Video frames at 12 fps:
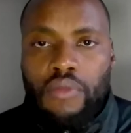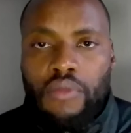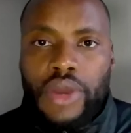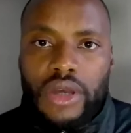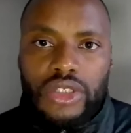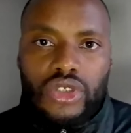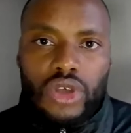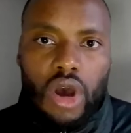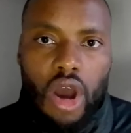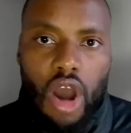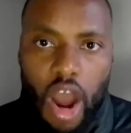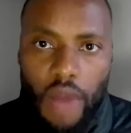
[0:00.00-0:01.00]
because
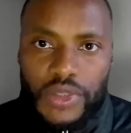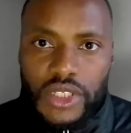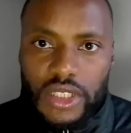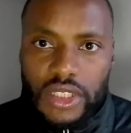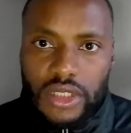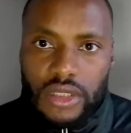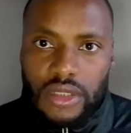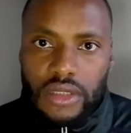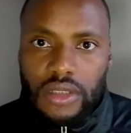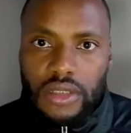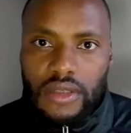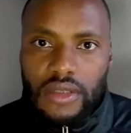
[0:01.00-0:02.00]

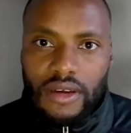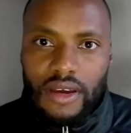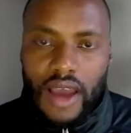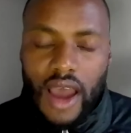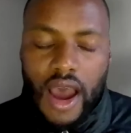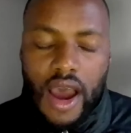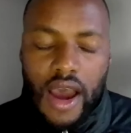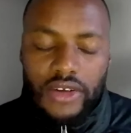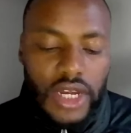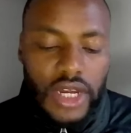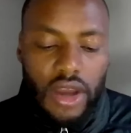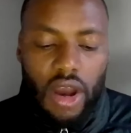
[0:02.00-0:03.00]
options uh,
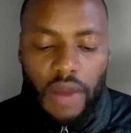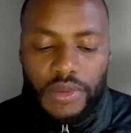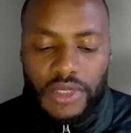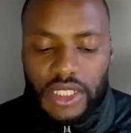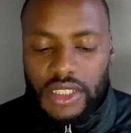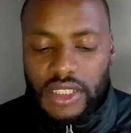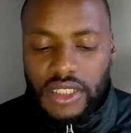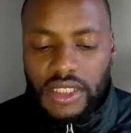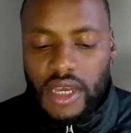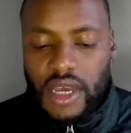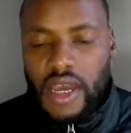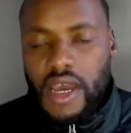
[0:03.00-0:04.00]
trading options,
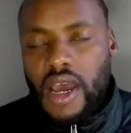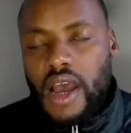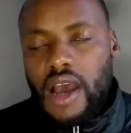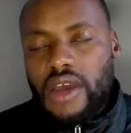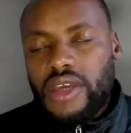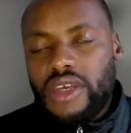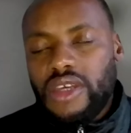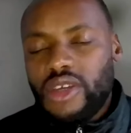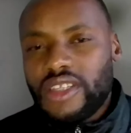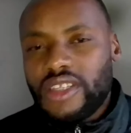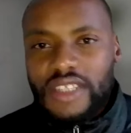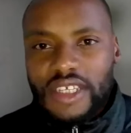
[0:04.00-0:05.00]
it,
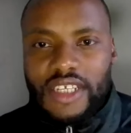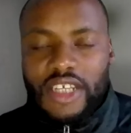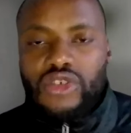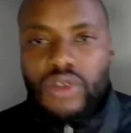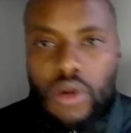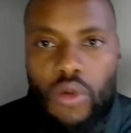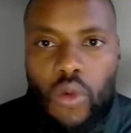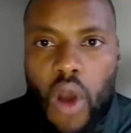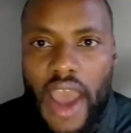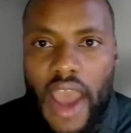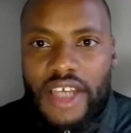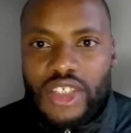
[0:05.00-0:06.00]
it, it
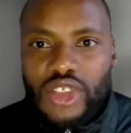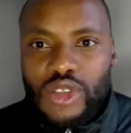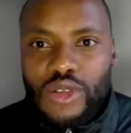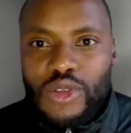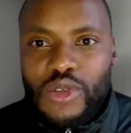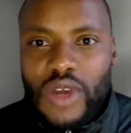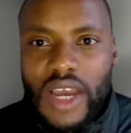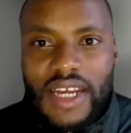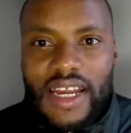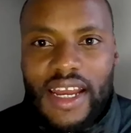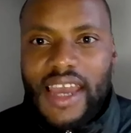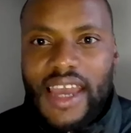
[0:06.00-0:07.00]
requires you to kind
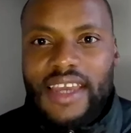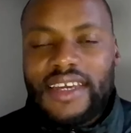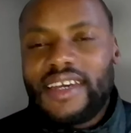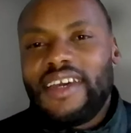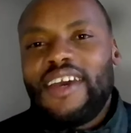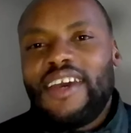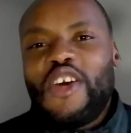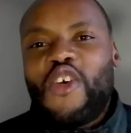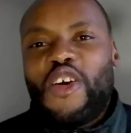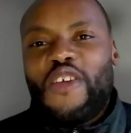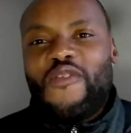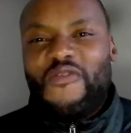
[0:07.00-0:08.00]
of like
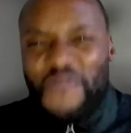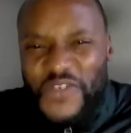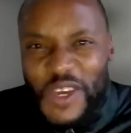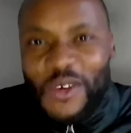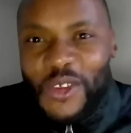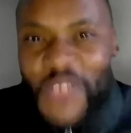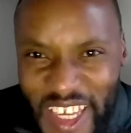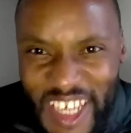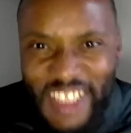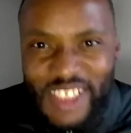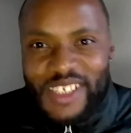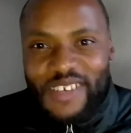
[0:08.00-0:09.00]
feel the
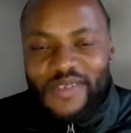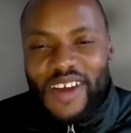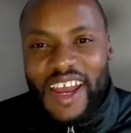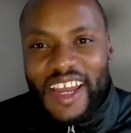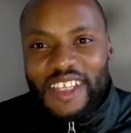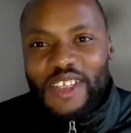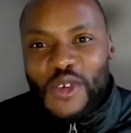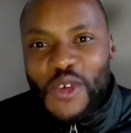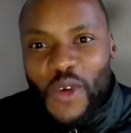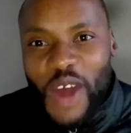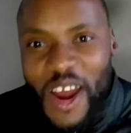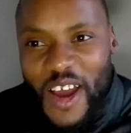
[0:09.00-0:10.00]
engine, right? You
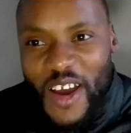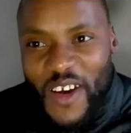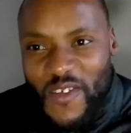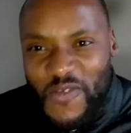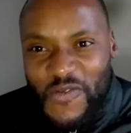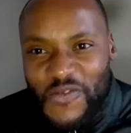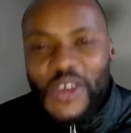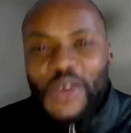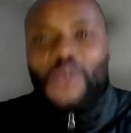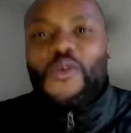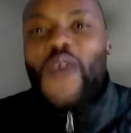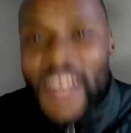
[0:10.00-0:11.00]
you want to mm-hmm.
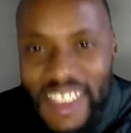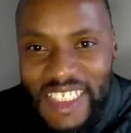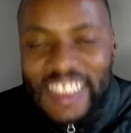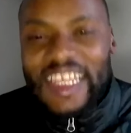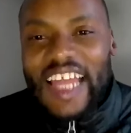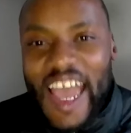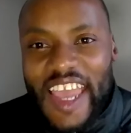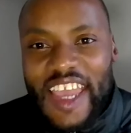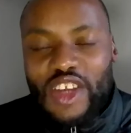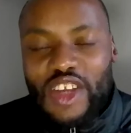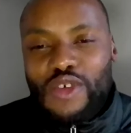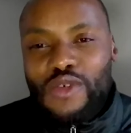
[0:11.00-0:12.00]
feel what it's
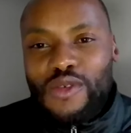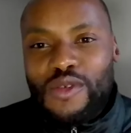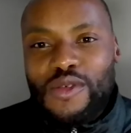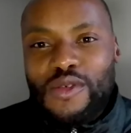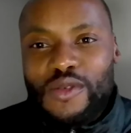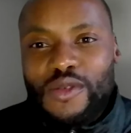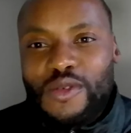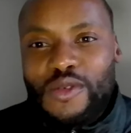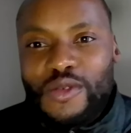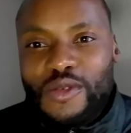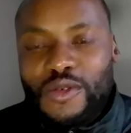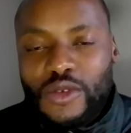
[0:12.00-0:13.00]
like to, to to
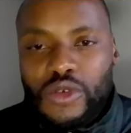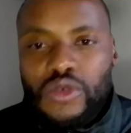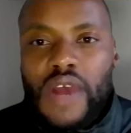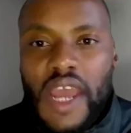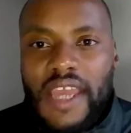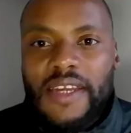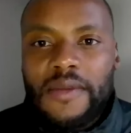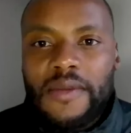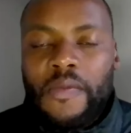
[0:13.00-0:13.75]
to to trade.